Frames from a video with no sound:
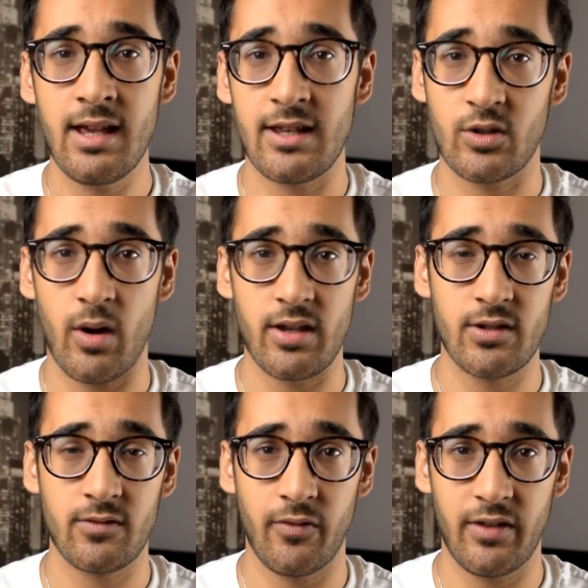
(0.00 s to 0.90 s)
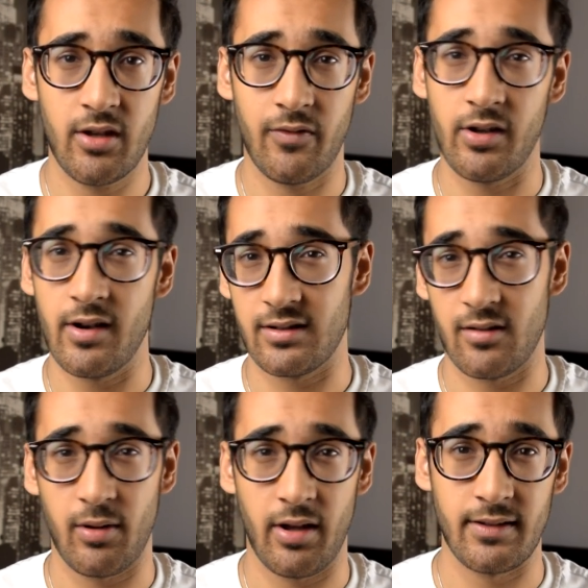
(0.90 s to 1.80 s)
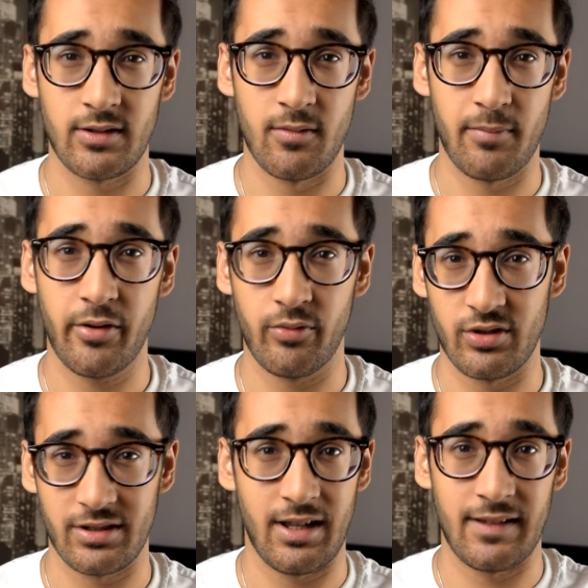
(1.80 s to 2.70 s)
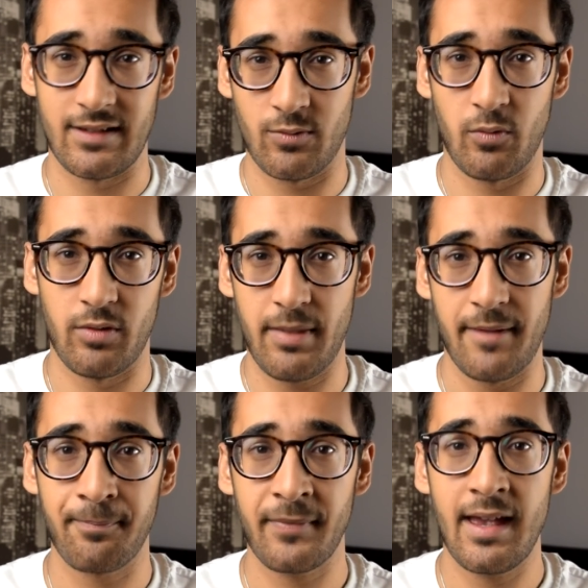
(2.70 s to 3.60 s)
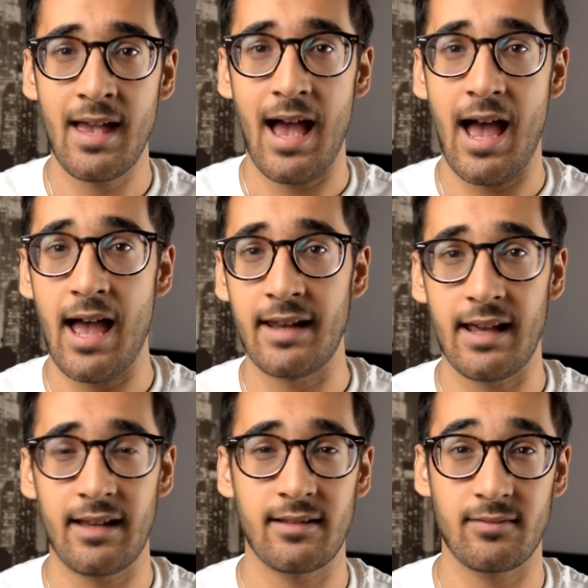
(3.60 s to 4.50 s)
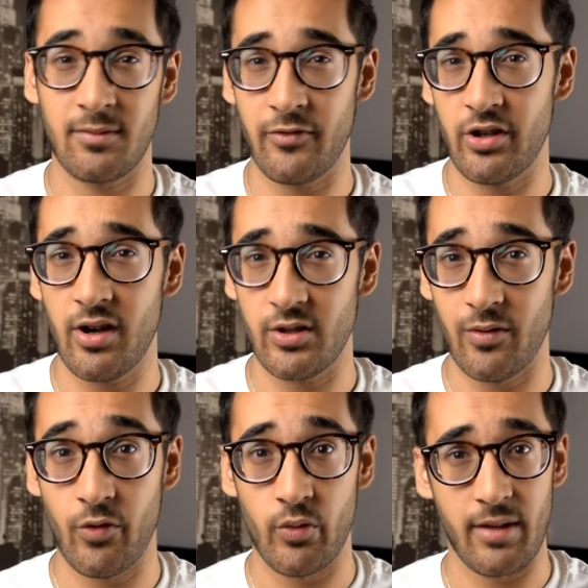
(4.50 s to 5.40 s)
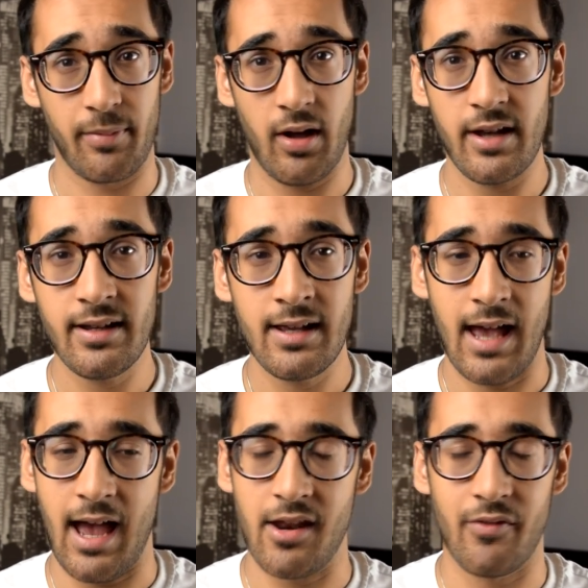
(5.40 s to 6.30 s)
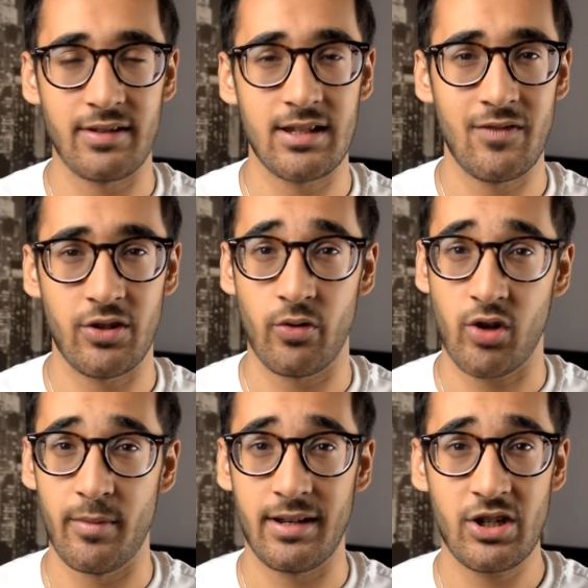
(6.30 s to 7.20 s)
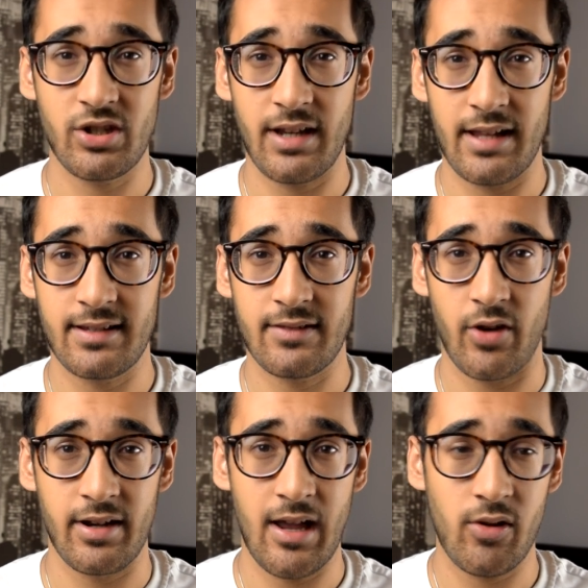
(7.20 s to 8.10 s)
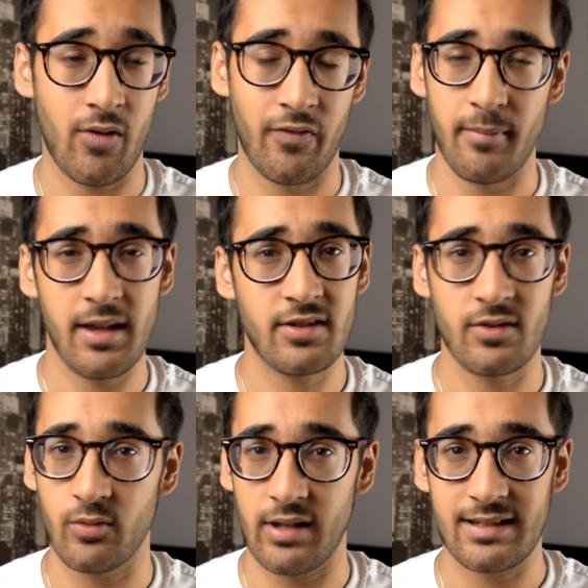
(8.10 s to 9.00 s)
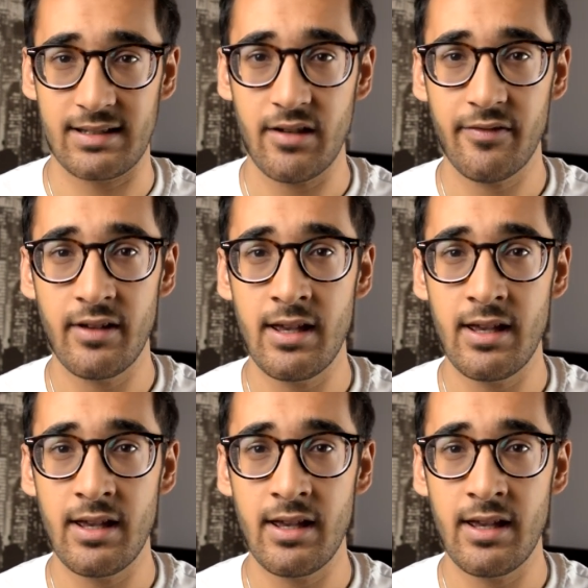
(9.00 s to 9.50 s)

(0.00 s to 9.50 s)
It's quite a useful video if you guys are applying to Imperial, just like this one would be. And some of you guys who have already applied and are receiving your accommodation letters right now, confirmations, all that stuff.